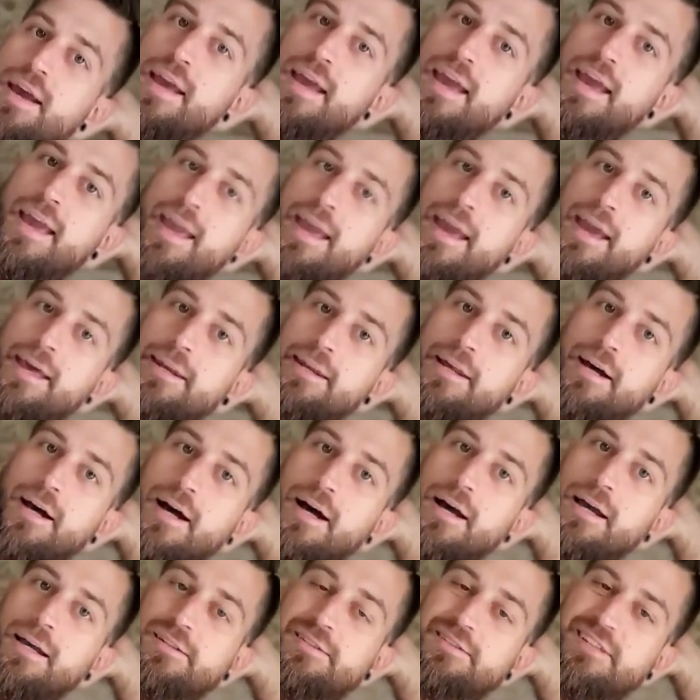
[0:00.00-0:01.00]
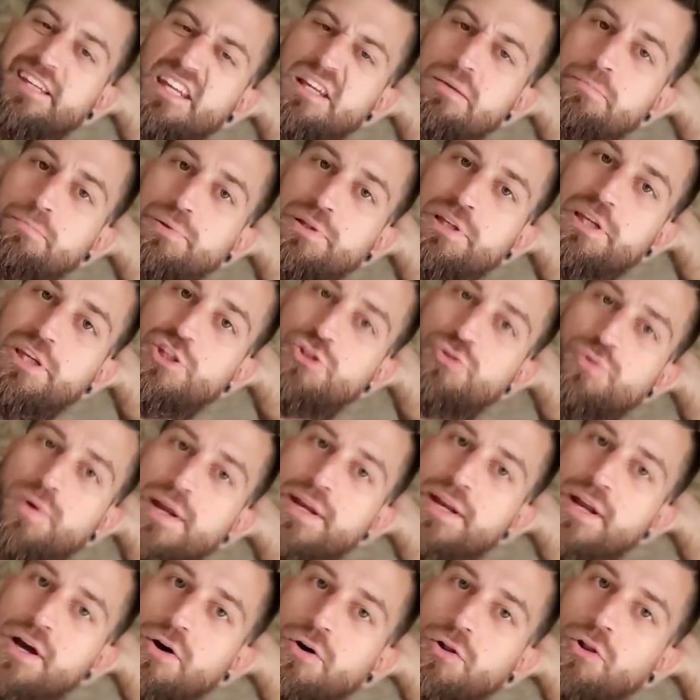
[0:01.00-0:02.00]
And uh, it's getting bleached
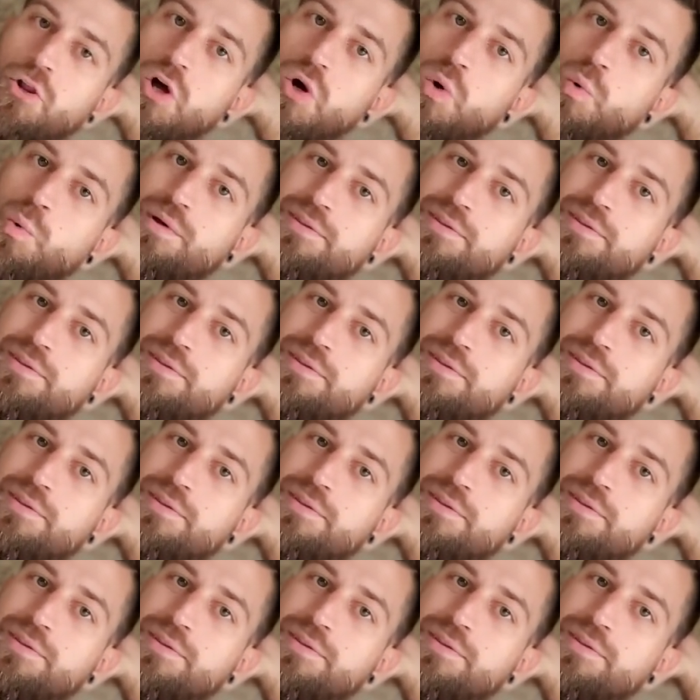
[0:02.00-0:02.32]
right now along